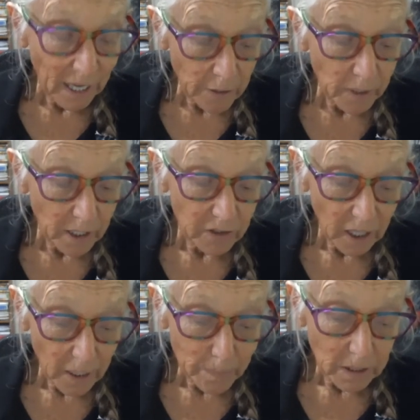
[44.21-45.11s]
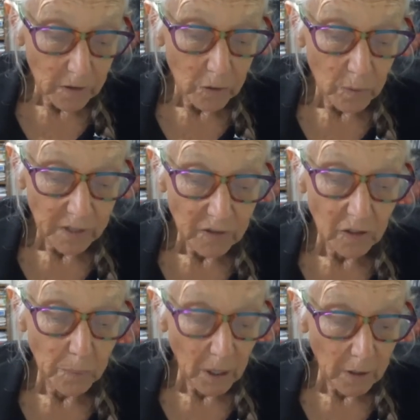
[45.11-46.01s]
Anuraj Gambhir to us
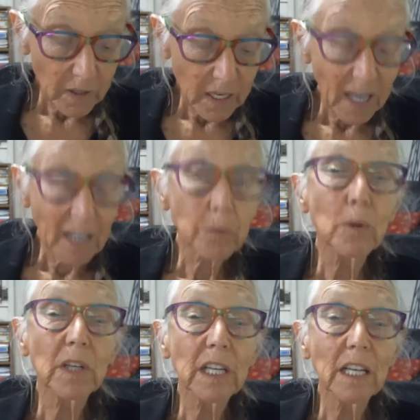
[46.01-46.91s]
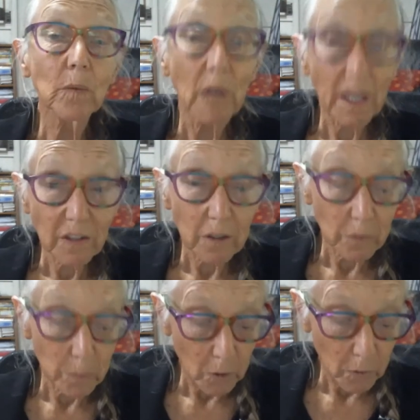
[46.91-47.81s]
as part of the Expert in
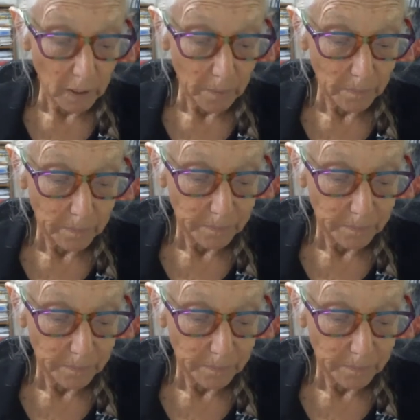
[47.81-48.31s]
Residence program.